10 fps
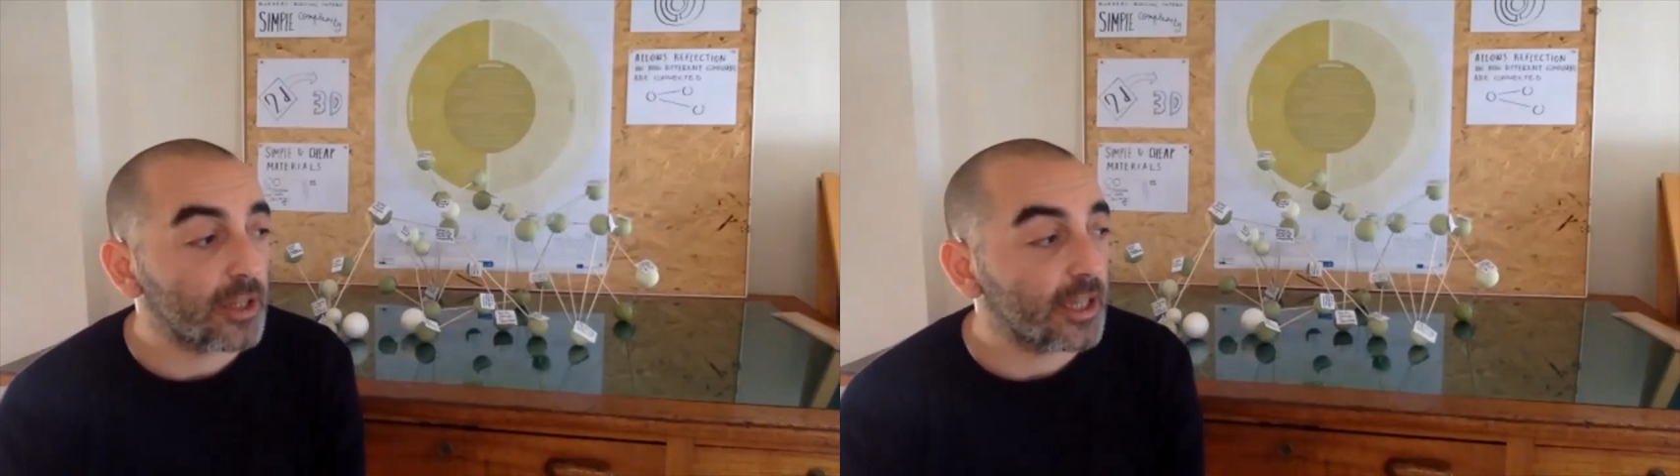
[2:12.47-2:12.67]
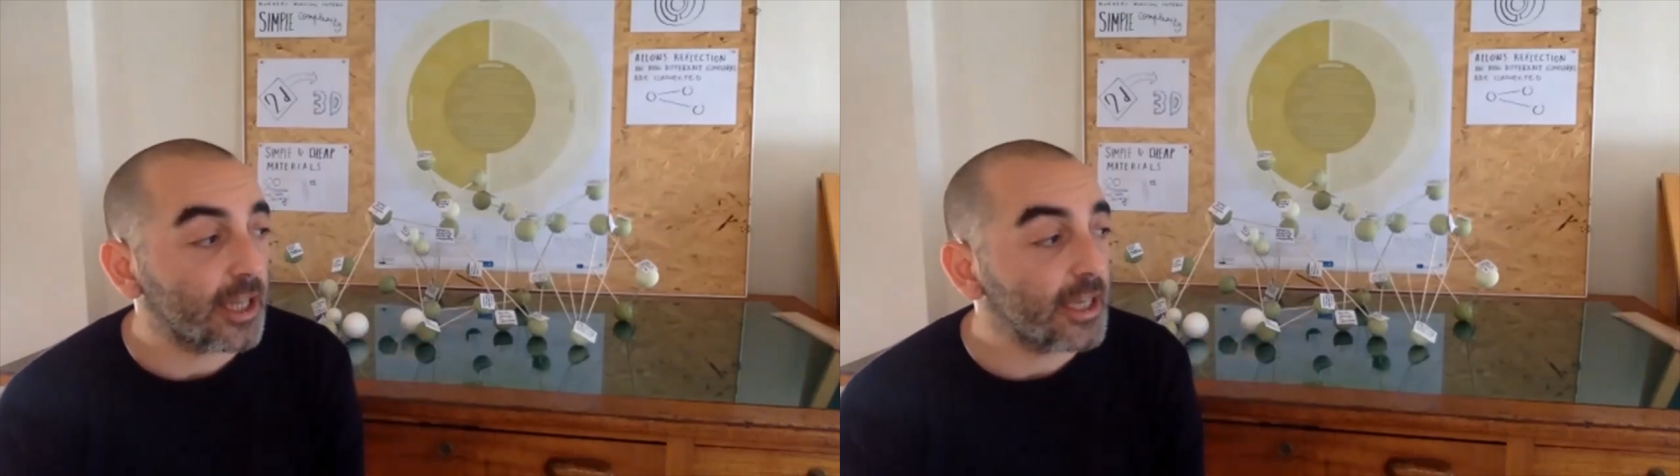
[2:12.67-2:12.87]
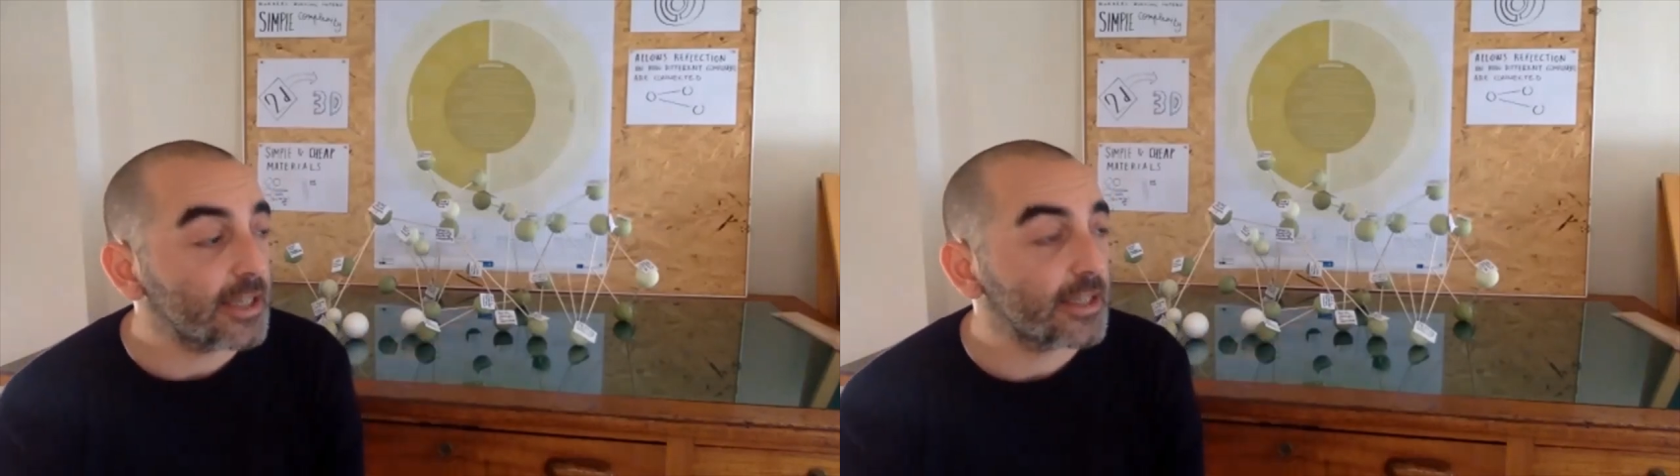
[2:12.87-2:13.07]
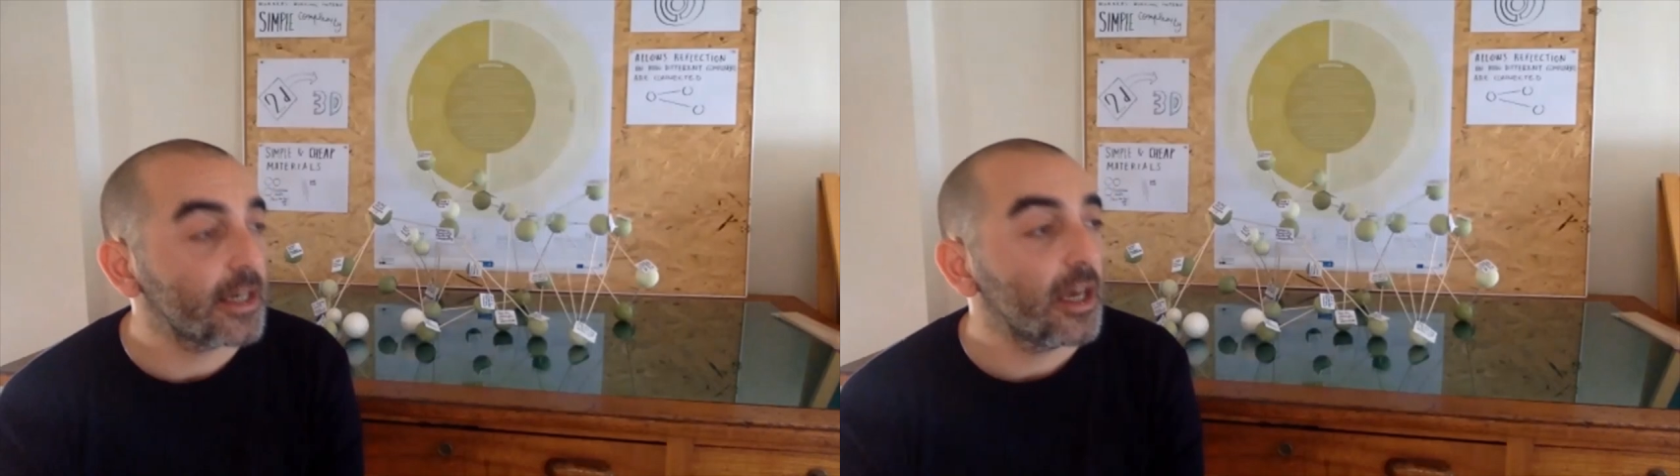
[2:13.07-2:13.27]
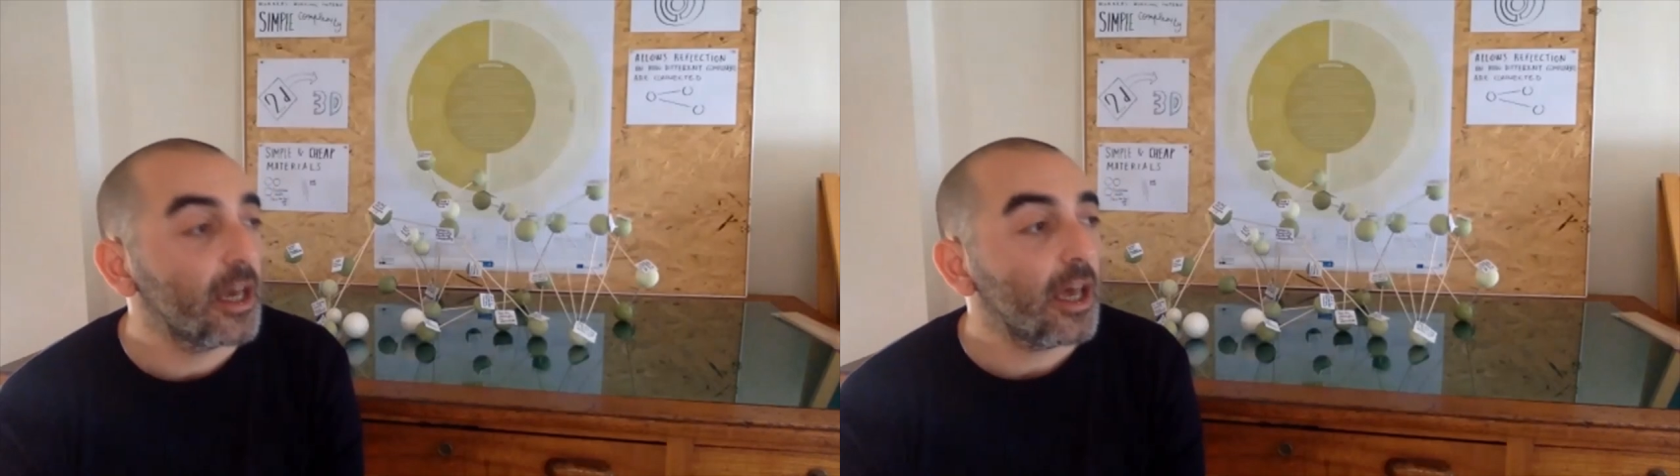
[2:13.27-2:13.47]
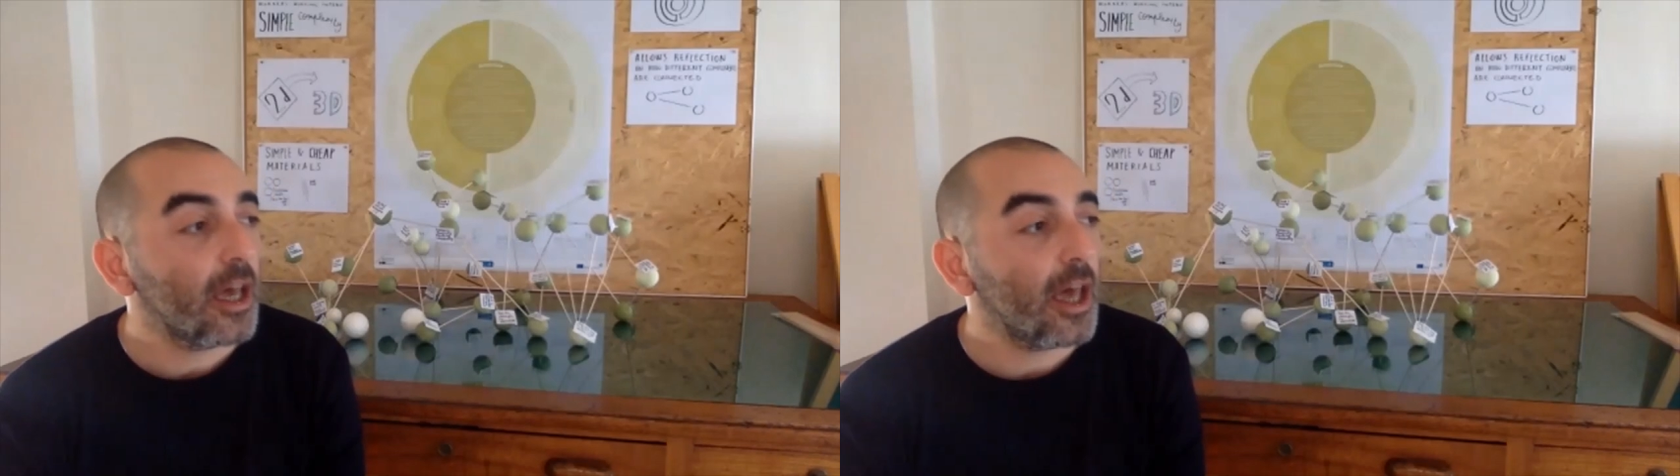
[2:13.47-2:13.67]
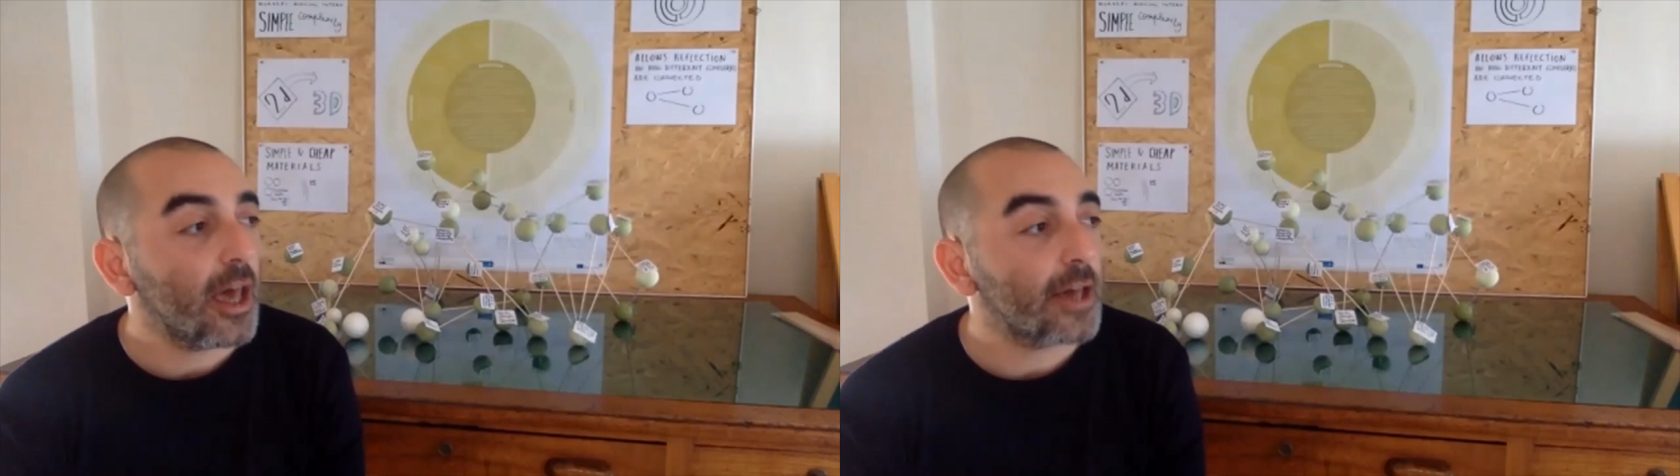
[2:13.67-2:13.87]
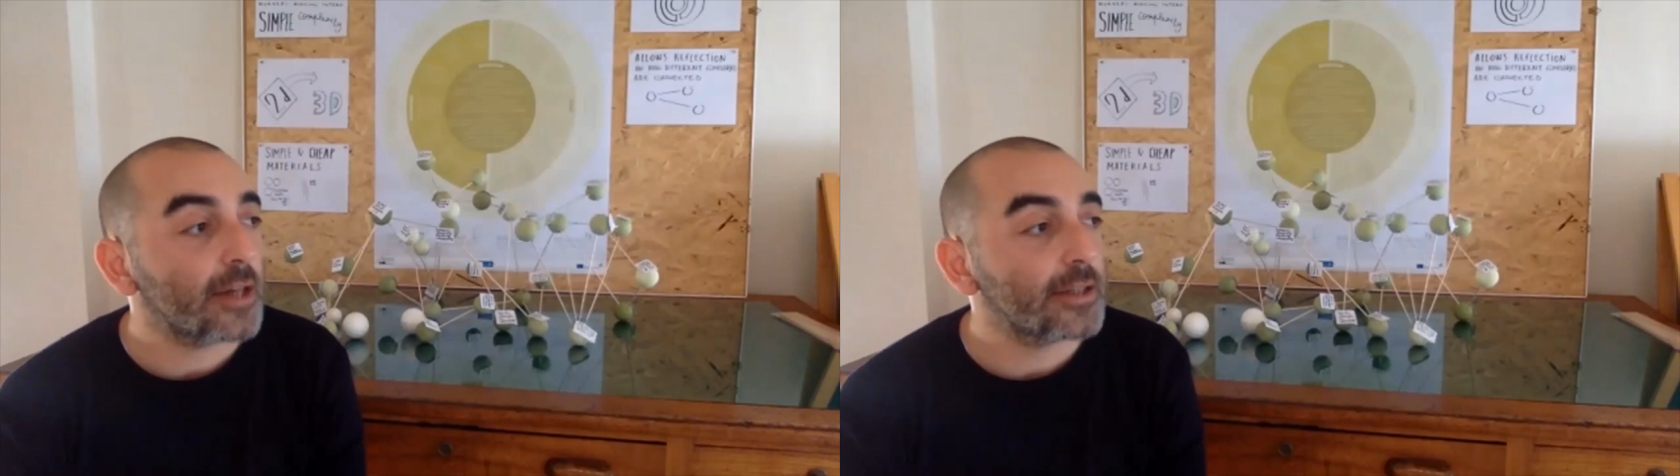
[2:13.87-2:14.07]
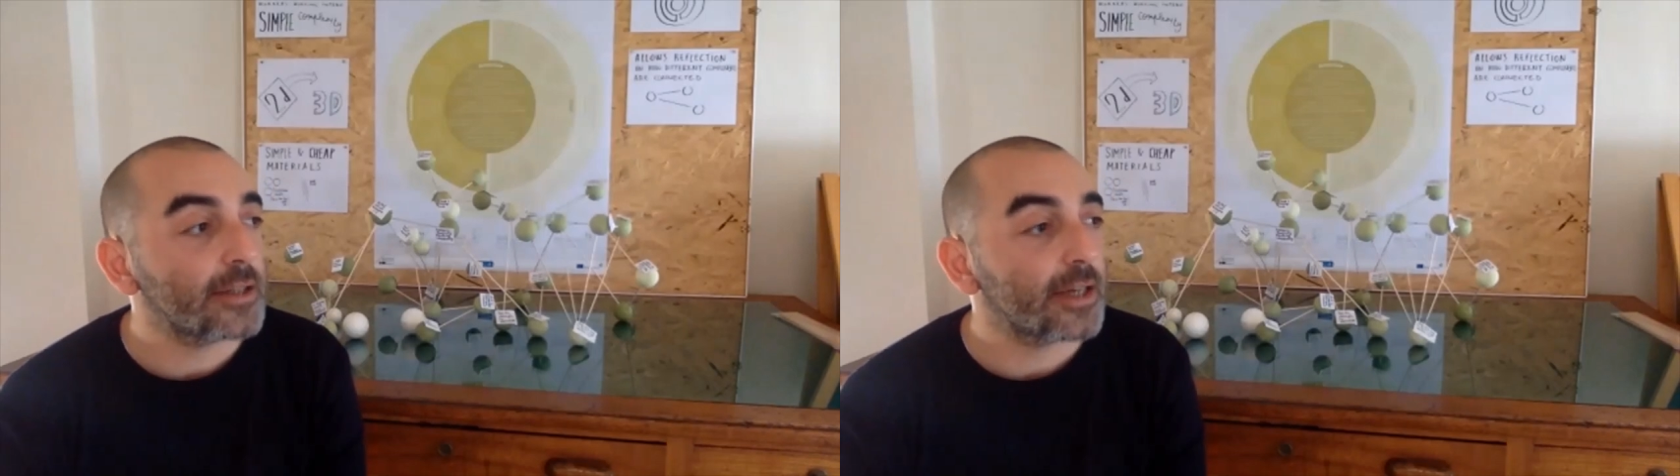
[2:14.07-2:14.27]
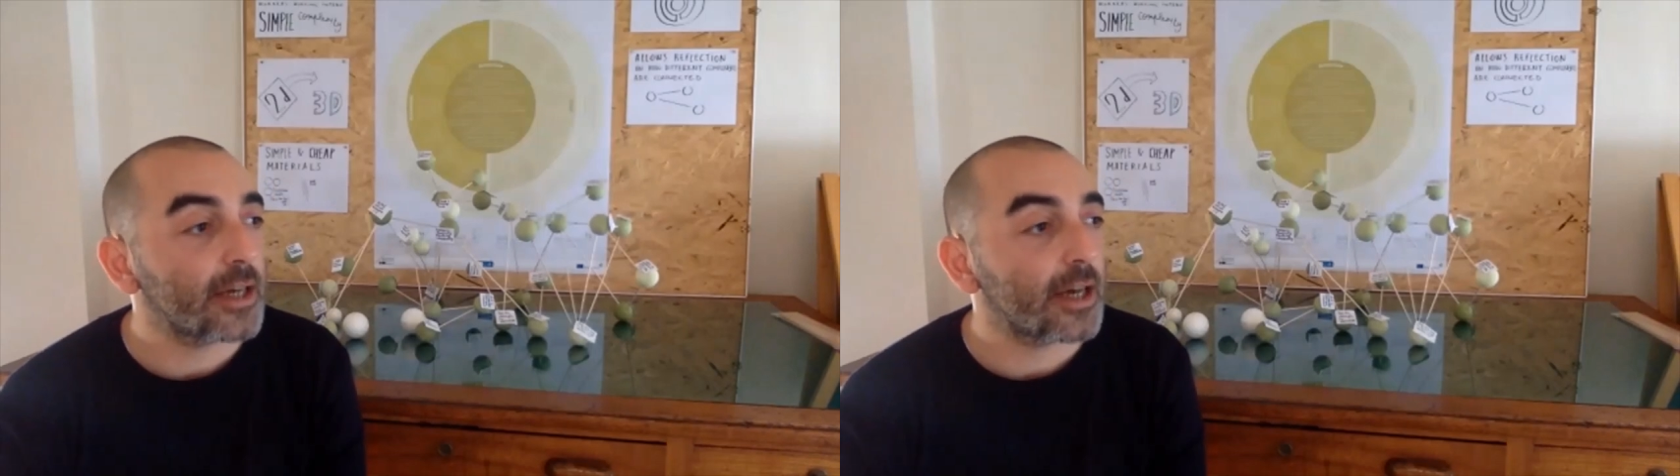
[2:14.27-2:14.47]
links, and
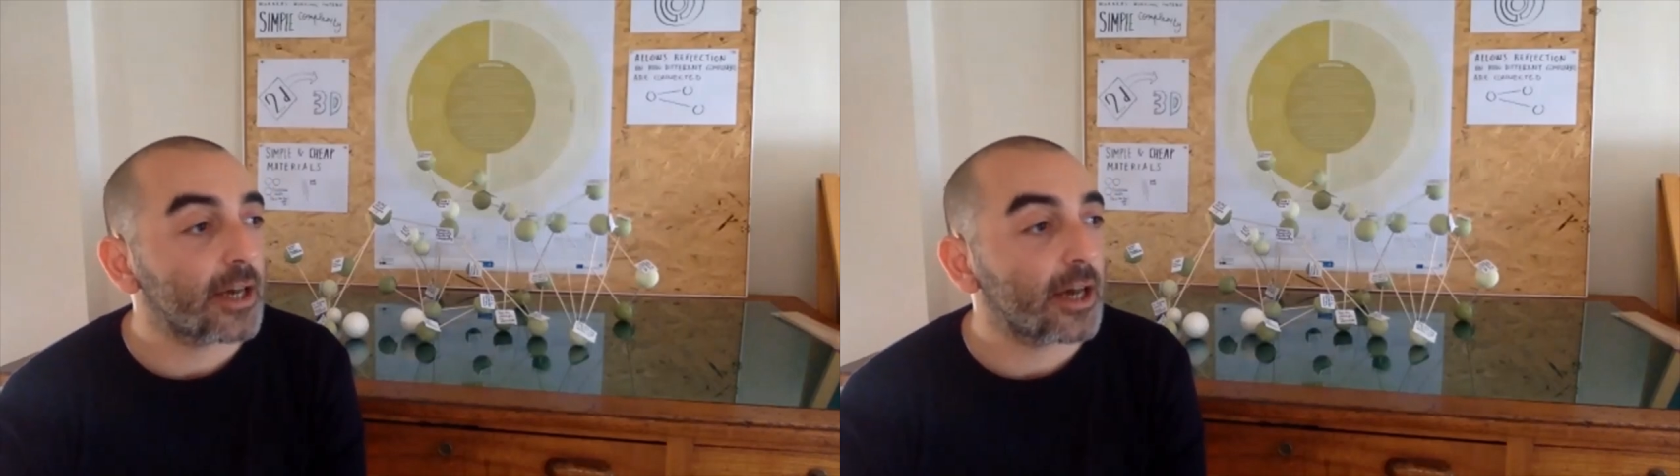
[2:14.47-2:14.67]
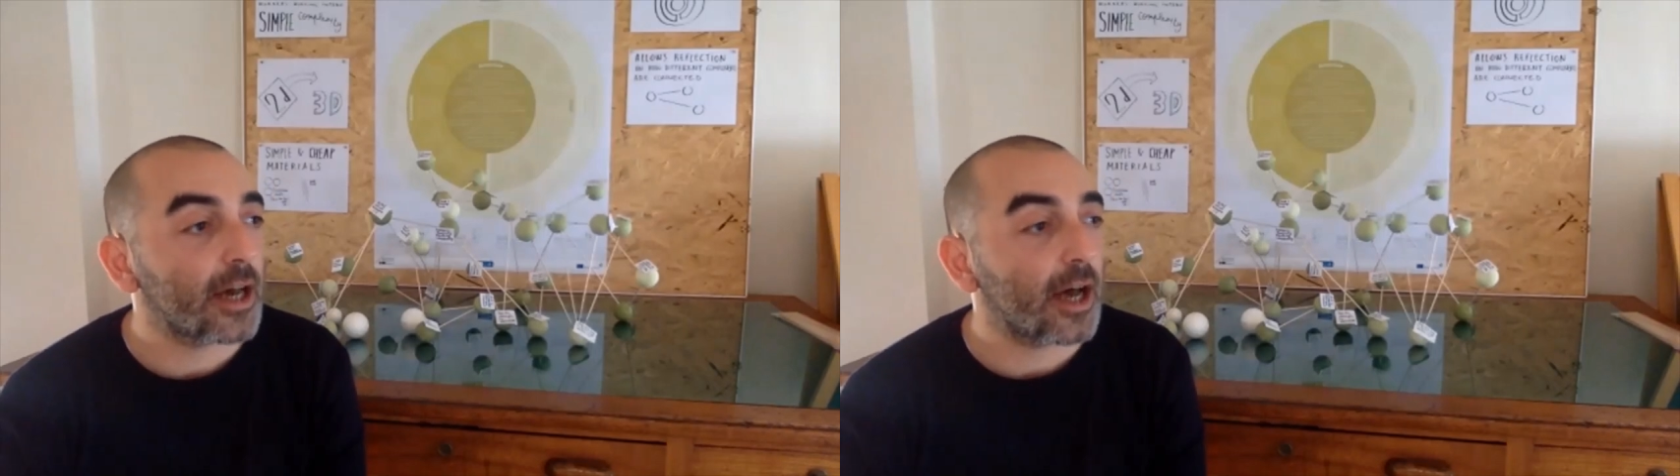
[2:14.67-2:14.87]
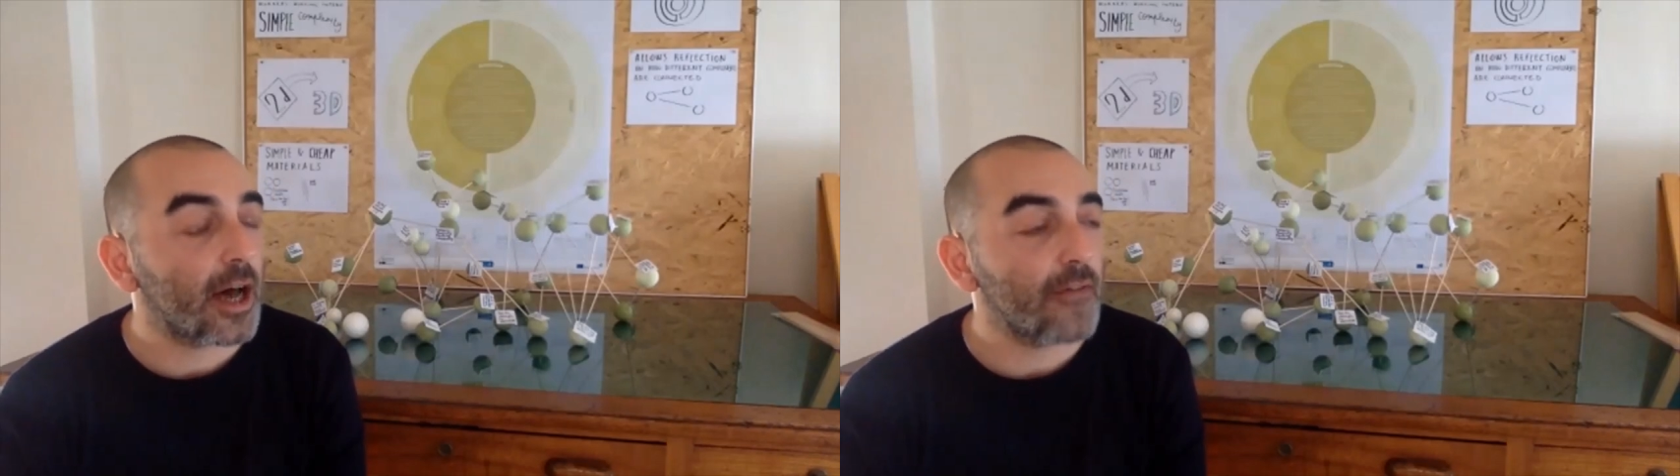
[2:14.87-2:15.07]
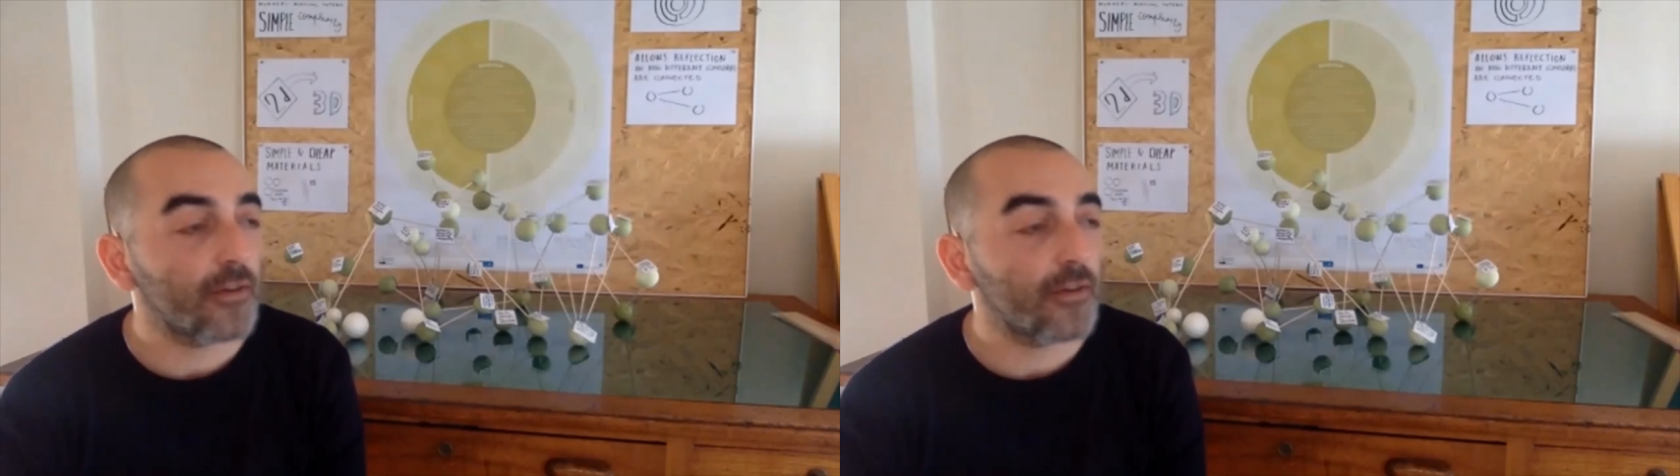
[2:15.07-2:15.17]
I